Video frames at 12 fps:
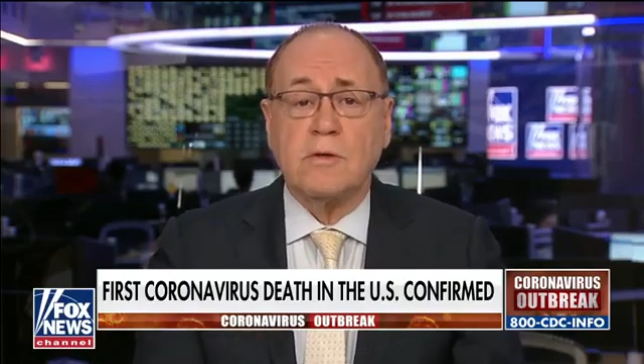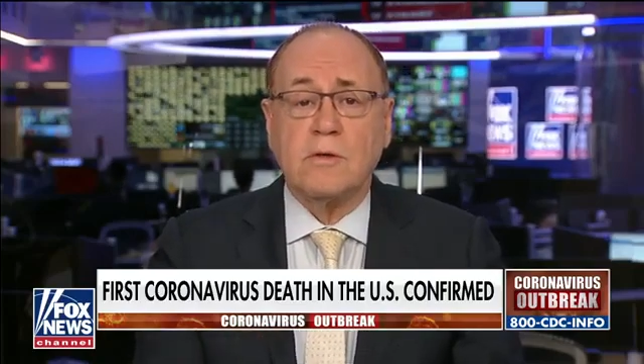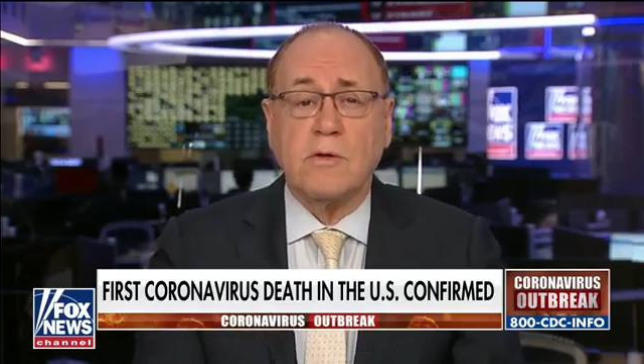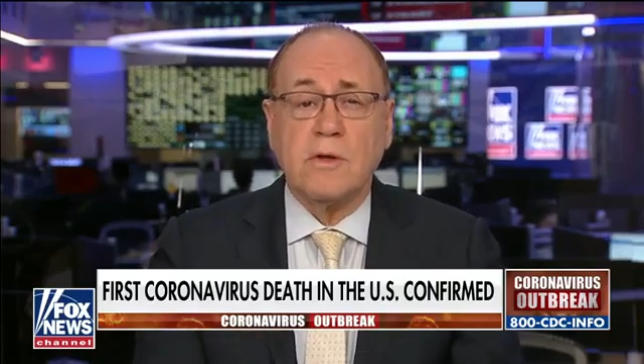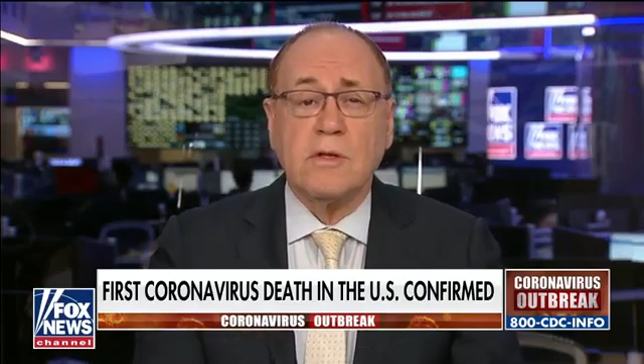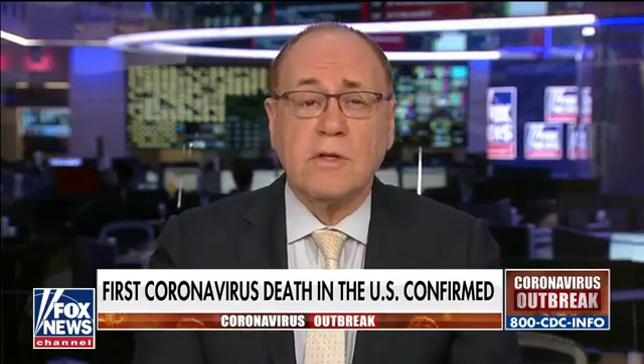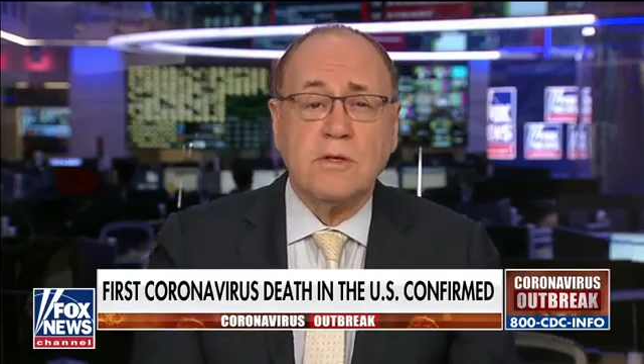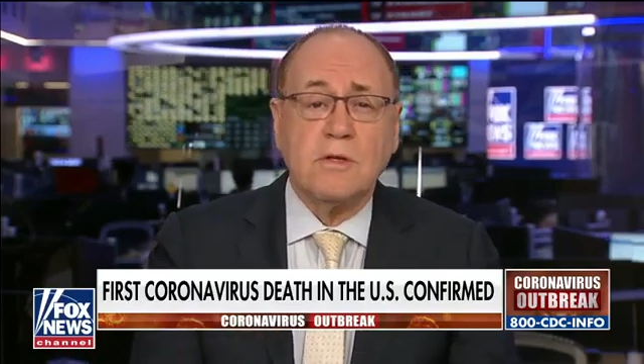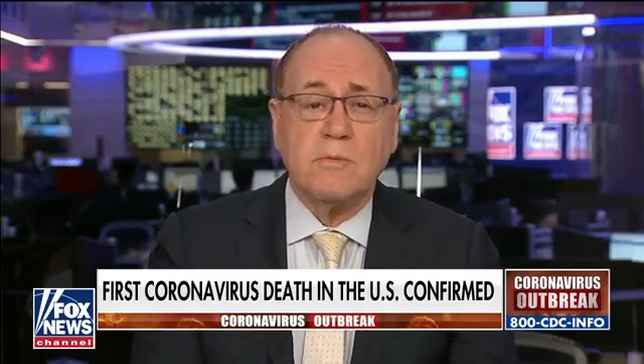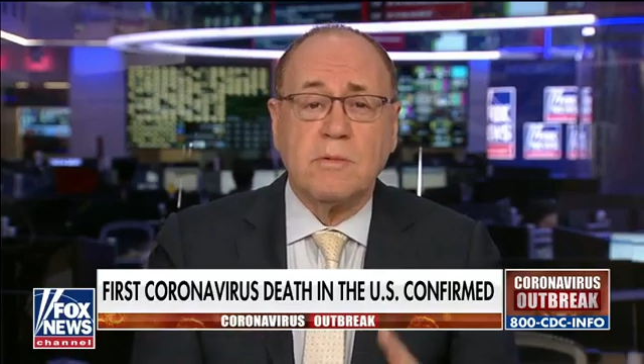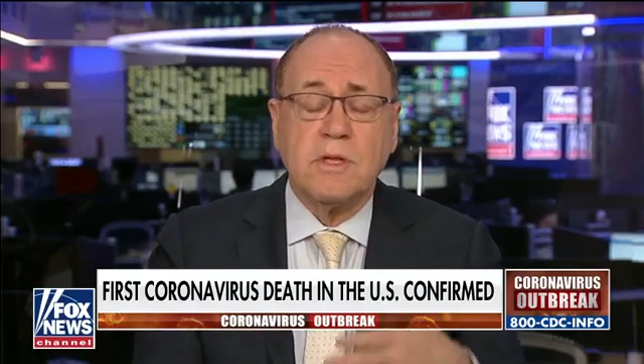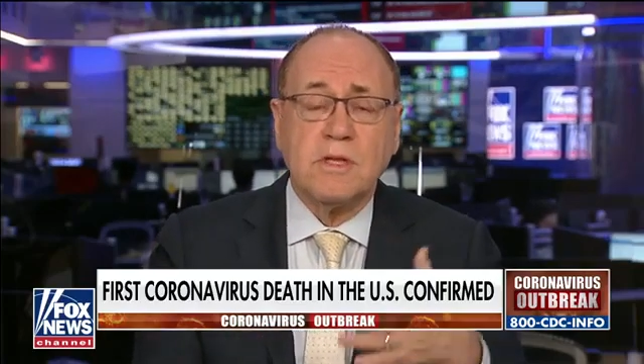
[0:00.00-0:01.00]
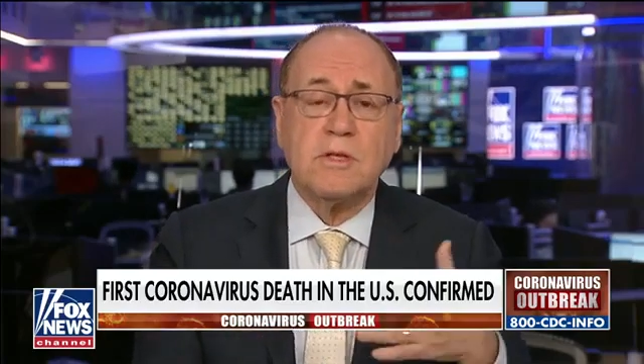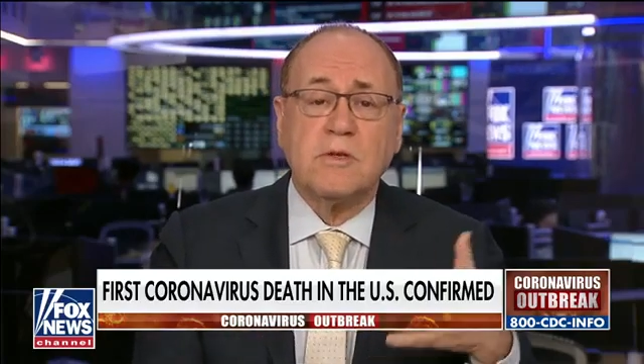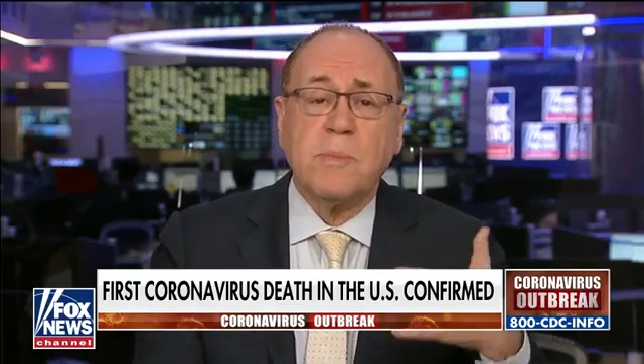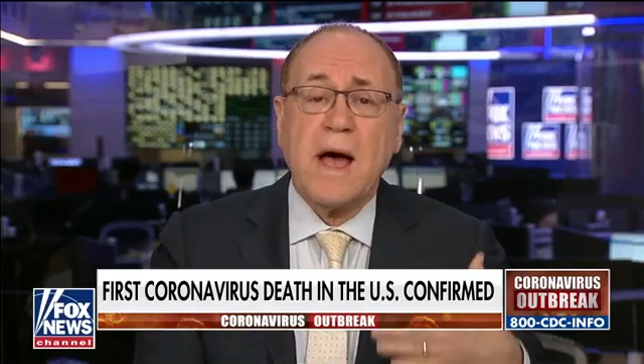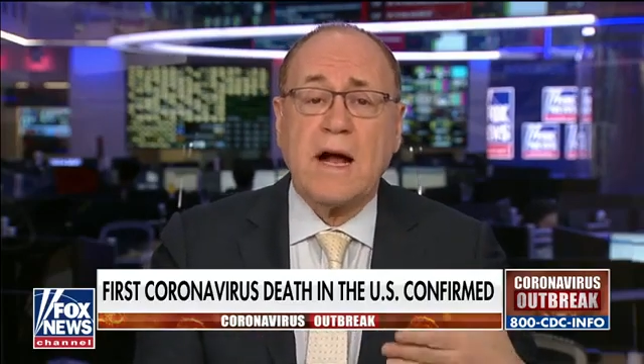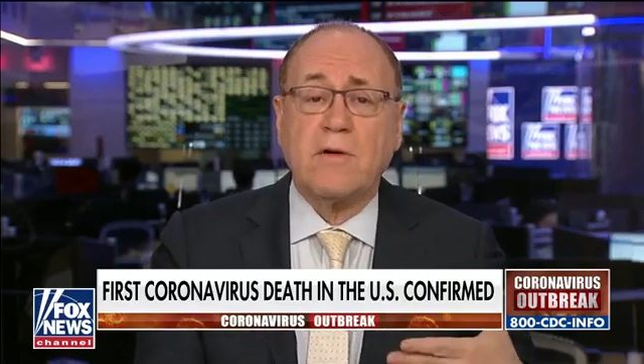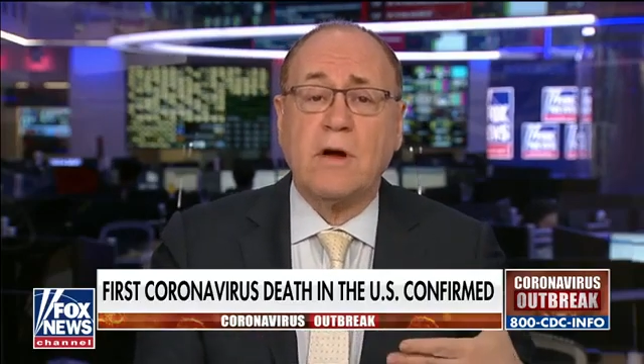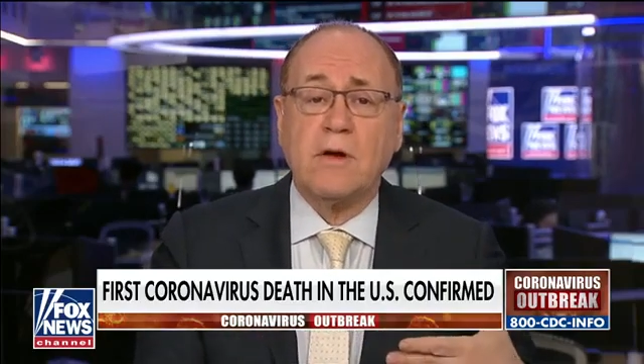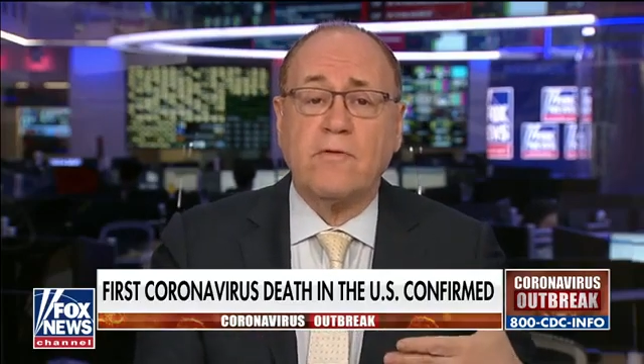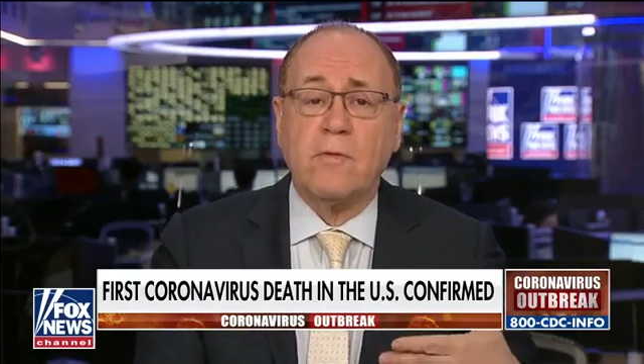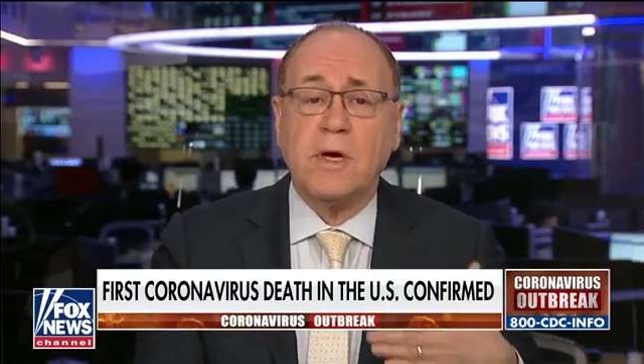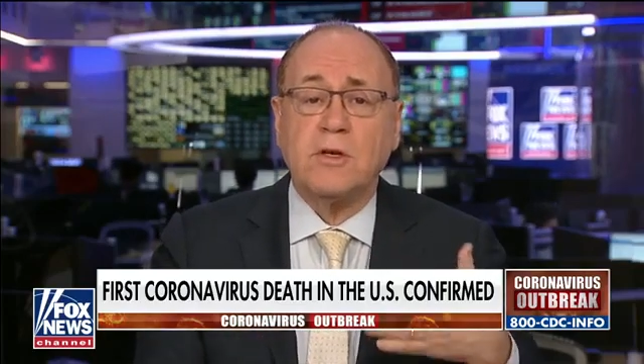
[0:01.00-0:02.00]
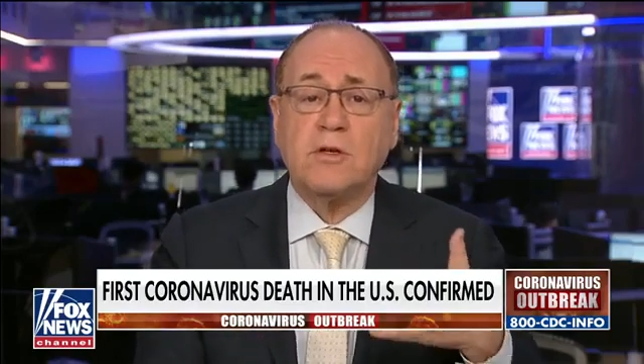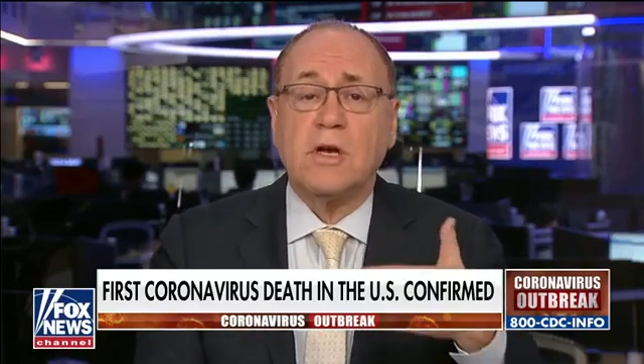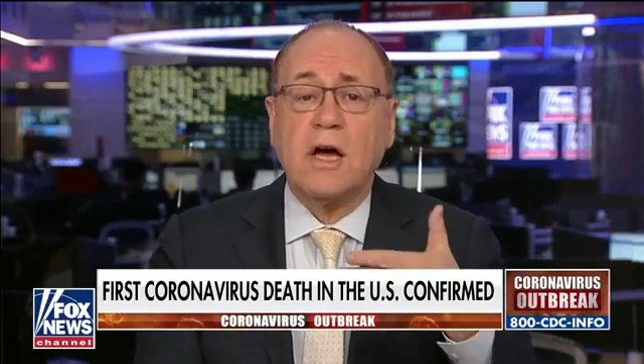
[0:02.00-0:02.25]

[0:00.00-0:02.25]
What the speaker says: So this is background information.